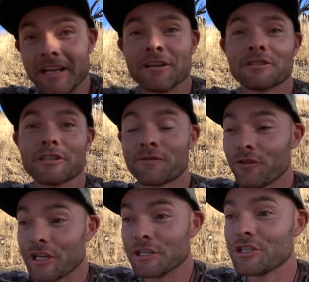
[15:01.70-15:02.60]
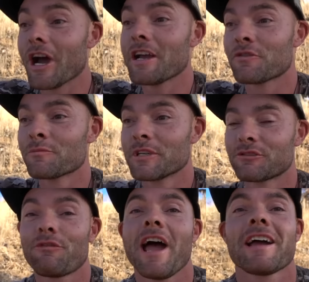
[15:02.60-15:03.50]
here's this freaking
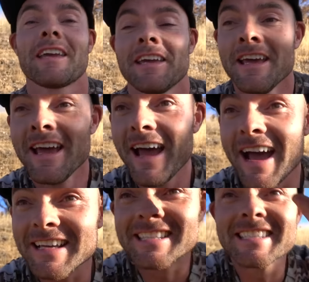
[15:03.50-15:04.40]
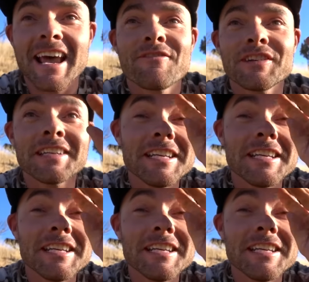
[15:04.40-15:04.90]
ginormous rack at 70